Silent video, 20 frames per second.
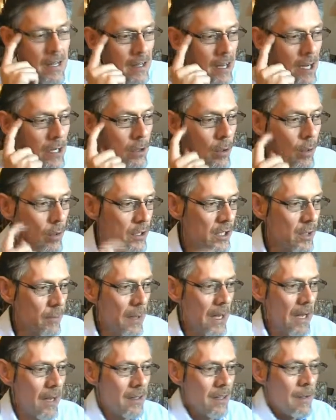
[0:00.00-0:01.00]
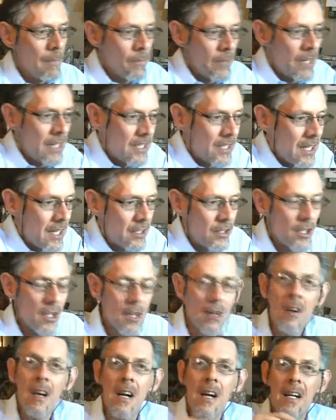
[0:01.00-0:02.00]
that he talks about, he says
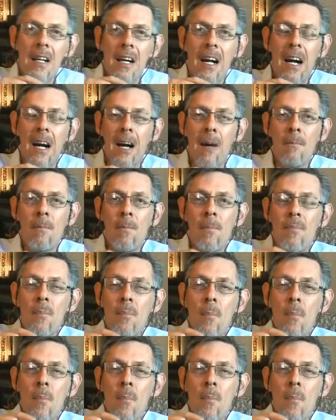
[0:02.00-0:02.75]
here um,